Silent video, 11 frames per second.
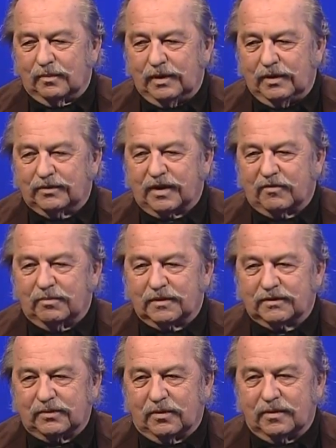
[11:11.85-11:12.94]
we used to have a
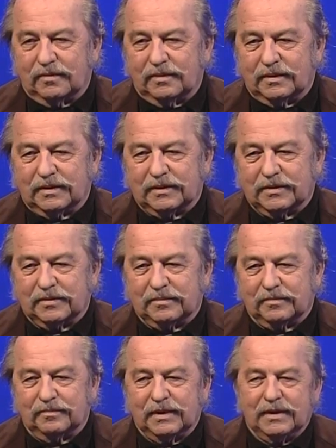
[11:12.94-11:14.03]
bookstore, uh,